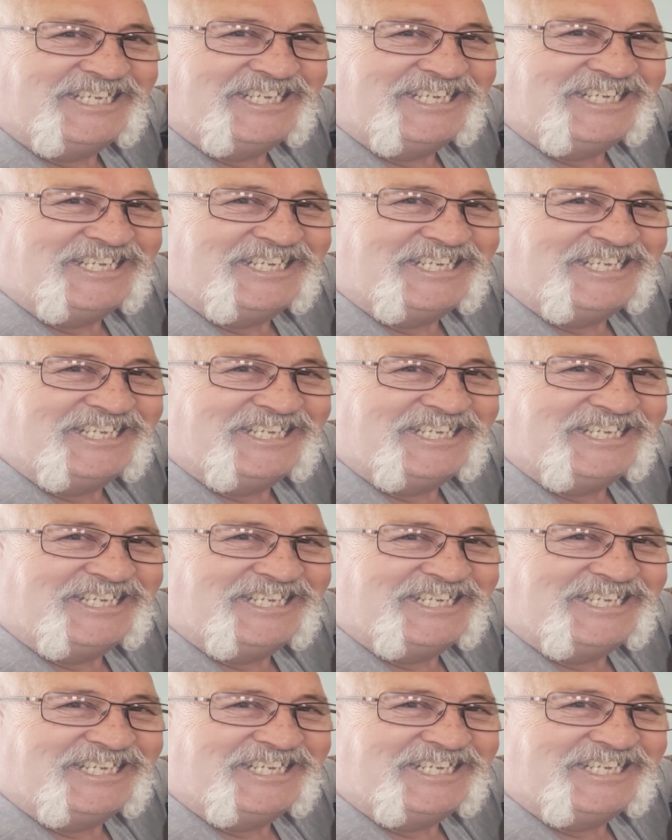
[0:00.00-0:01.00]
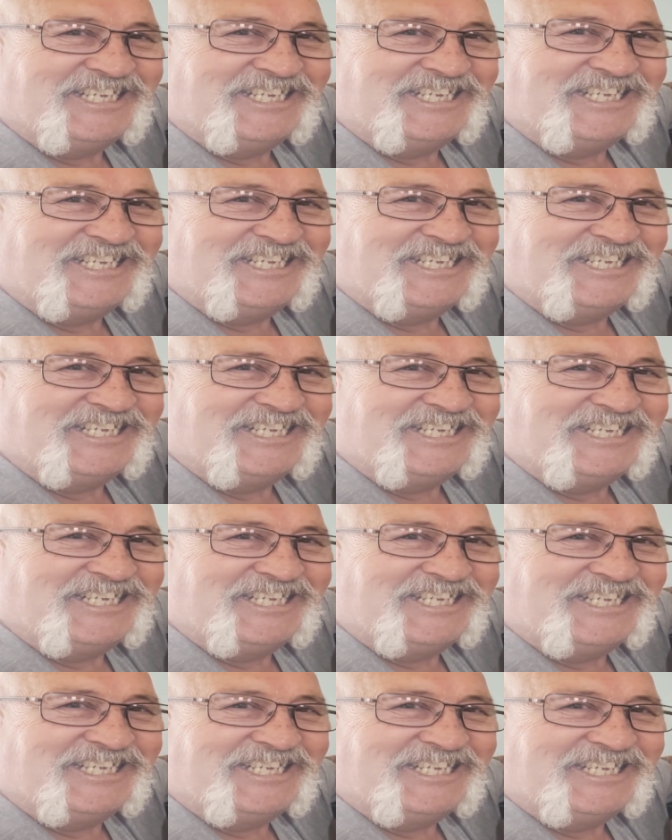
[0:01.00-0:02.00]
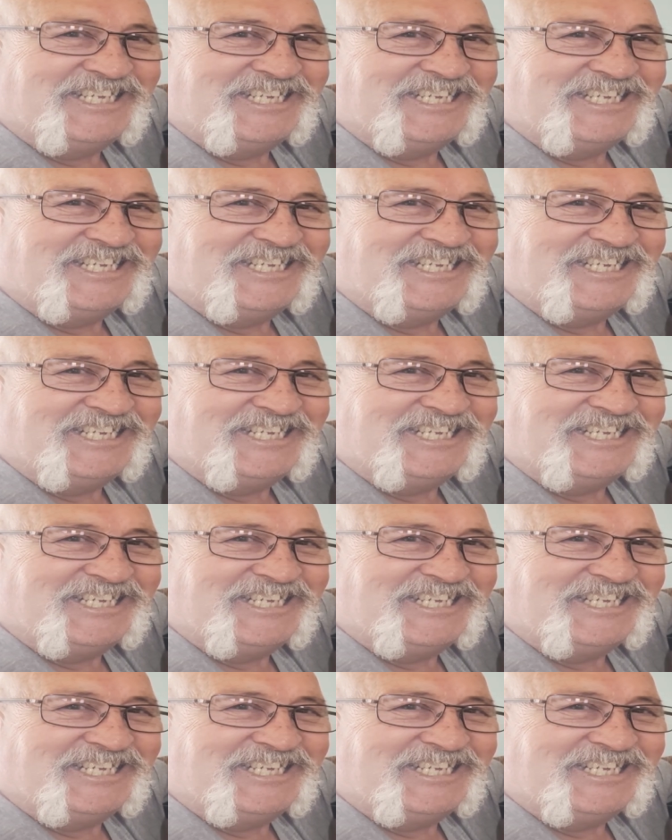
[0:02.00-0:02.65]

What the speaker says: (no one is talking)